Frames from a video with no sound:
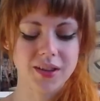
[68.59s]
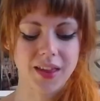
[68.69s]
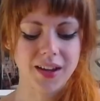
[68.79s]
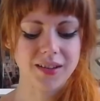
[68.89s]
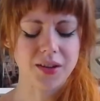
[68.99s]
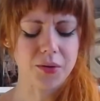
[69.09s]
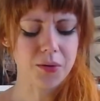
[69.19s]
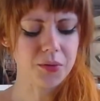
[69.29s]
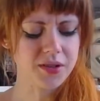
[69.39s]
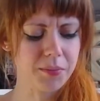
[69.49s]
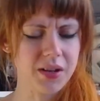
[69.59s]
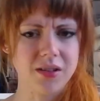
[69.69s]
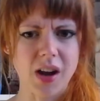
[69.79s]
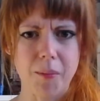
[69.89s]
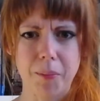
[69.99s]
I think, so it was a bit
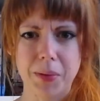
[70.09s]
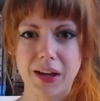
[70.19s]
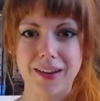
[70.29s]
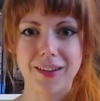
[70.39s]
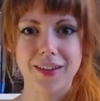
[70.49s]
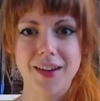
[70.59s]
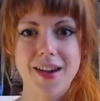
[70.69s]
jumpy.